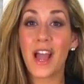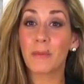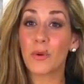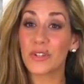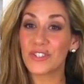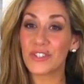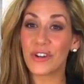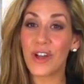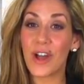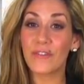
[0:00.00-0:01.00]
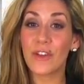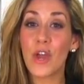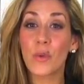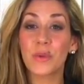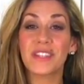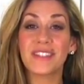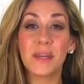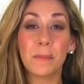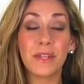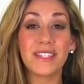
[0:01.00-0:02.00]
I'm going to start off with the
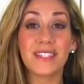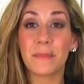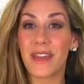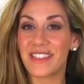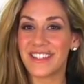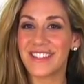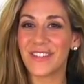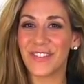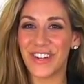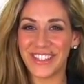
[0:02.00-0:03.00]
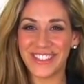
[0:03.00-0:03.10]
simplest methods of all.